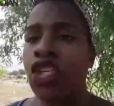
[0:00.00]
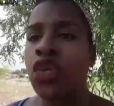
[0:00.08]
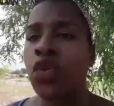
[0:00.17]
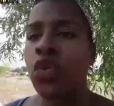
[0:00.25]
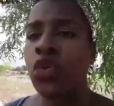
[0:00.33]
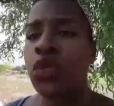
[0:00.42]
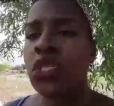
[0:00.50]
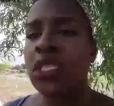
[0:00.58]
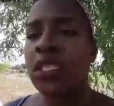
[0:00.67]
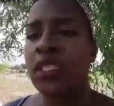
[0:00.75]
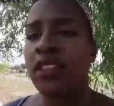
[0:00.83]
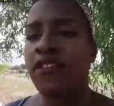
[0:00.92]

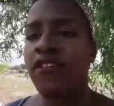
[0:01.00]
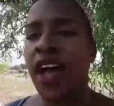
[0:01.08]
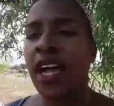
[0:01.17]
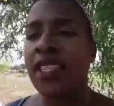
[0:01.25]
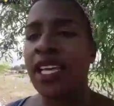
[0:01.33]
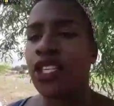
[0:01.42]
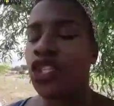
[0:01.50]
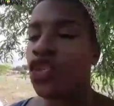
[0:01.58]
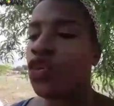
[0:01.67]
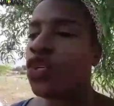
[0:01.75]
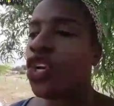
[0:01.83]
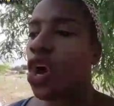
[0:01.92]
Use the fact that
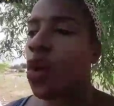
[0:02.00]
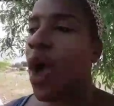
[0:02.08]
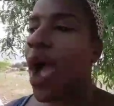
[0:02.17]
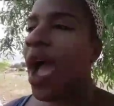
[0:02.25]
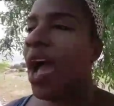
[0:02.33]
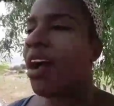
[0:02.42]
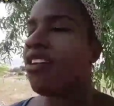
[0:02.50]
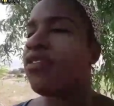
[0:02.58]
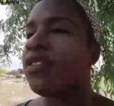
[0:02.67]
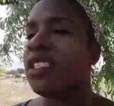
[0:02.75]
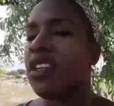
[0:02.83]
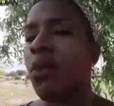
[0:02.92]
you now
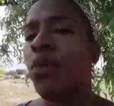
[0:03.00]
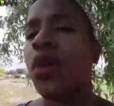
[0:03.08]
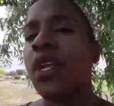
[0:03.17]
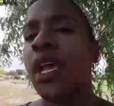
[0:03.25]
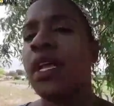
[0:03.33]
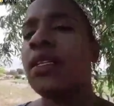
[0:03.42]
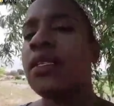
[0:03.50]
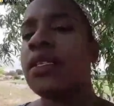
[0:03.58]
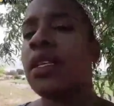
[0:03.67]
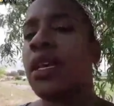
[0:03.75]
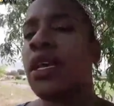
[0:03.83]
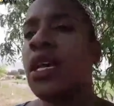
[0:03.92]
have someone
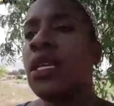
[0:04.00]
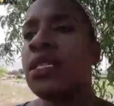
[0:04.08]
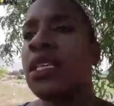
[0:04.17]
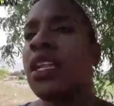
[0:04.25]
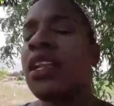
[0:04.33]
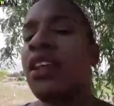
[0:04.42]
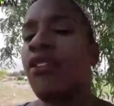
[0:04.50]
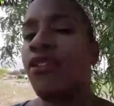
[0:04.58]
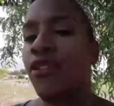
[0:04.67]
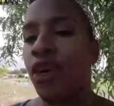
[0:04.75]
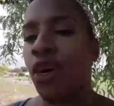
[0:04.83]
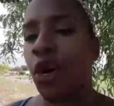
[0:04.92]
else to
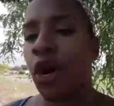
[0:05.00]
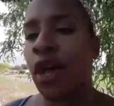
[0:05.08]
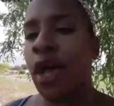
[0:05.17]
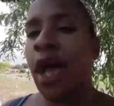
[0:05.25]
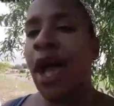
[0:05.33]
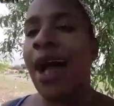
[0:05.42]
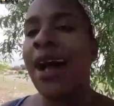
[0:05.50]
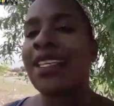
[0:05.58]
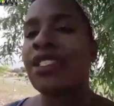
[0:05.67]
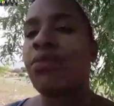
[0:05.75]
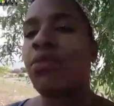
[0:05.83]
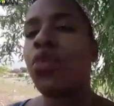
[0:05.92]
live for
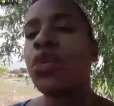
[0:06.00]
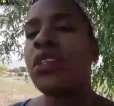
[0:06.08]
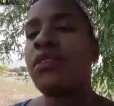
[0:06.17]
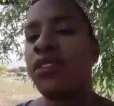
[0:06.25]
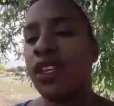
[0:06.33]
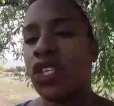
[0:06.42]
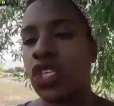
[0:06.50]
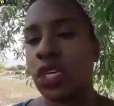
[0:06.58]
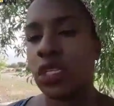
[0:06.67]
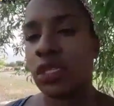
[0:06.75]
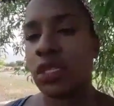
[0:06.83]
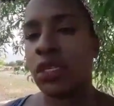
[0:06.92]
as
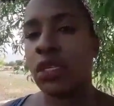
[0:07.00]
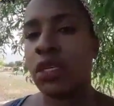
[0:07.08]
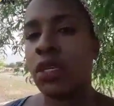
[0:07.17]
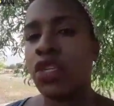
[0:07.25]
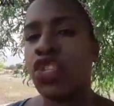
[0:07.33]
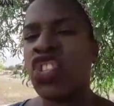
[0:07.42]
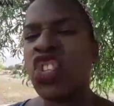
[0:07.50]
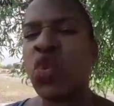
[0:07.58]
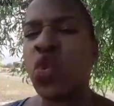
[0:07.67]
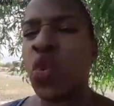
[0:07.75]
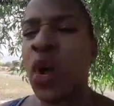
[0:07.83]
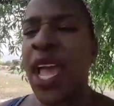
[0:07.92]
motivation
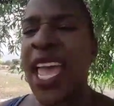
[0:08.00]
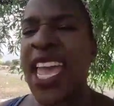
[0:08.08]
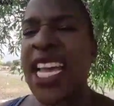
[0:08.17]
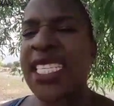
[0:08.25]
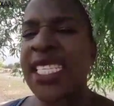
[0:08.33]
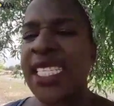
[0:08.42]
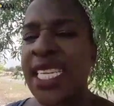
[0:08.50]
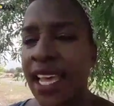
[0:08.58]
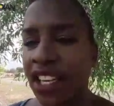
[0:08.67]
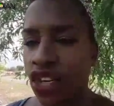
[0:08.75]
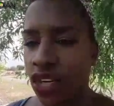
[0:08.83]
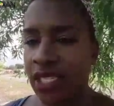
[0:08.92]
to
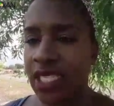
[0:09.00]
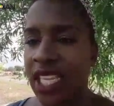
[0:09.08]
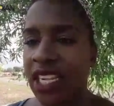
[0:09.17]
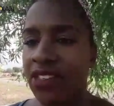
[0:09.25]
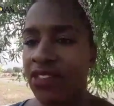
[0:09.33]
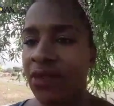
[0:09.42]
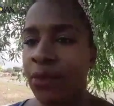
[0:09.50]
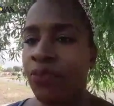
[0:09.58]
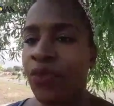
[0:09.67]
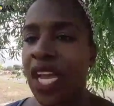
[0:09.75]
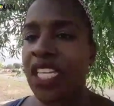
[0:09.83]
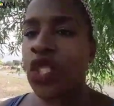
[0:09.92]
extend yourself
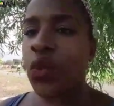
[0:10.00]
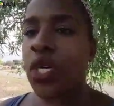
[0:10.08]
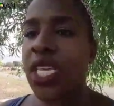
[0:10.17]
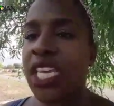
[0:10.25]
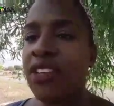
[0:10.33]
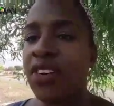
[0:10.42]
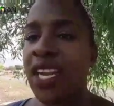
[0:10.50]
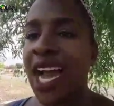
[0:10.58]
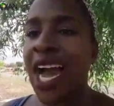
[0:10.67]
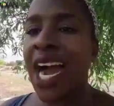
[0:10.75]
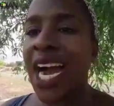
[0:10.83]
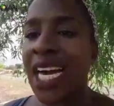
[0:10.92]
and to work even
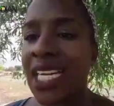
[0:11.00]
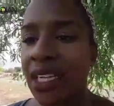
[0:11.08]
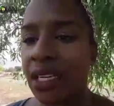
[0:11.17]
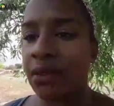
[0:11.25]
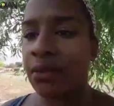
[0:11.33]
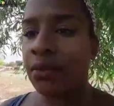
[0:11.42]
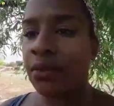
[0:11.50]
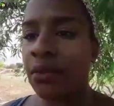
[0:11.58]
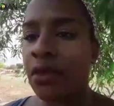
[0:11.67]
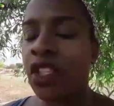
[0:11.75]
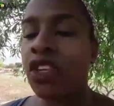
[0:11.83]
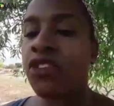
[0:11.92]
harder
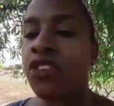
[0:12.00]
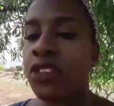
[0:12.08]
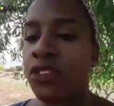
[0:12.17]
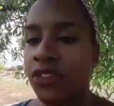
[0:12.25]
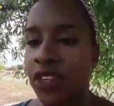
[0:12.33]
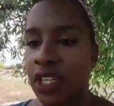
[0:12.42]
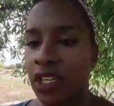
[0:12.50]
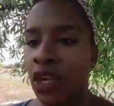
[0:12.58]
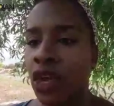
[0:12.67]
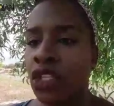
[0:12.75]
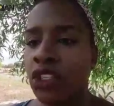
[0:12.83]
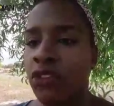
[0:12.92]
to
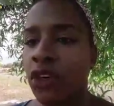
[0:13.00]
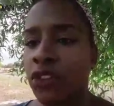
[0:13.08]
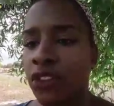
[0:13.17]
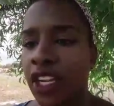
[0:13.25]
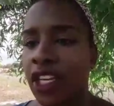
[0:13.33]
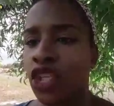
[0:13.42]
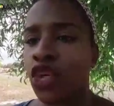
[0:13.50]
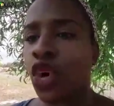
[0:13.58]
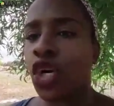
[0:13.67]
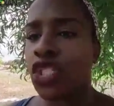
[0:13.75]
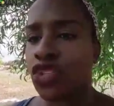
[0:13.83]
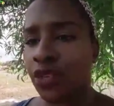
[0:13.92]
fulfill
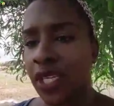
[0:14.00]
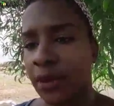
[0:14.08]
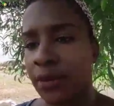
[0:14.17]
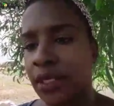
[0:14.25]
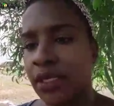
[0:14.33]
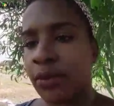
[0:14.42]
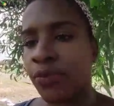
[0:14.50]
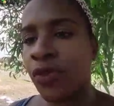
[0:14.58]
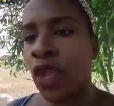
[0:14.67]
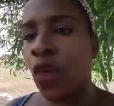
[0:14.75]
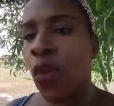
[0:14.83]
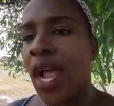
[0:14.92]
your dreams.
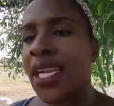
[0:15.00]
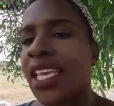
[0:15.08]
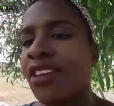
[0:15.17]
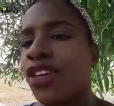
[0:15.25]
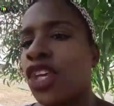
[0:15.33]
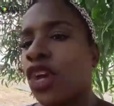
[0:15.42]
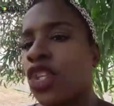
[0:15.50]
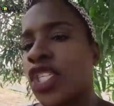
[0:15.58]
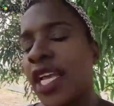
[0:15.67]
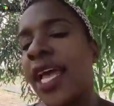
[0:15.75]
While giving your